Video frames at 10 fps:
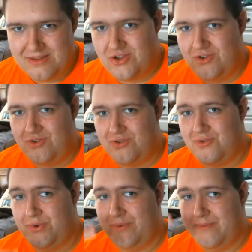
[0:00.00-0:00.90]

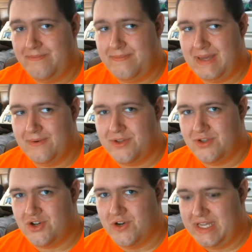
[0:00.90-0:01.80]
to be able
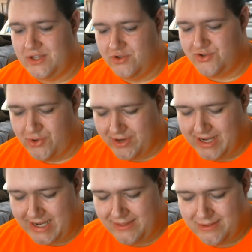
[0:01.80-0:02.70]
to turn into
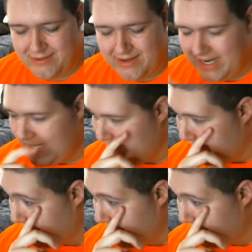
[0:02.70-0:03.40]
shortcuts. Once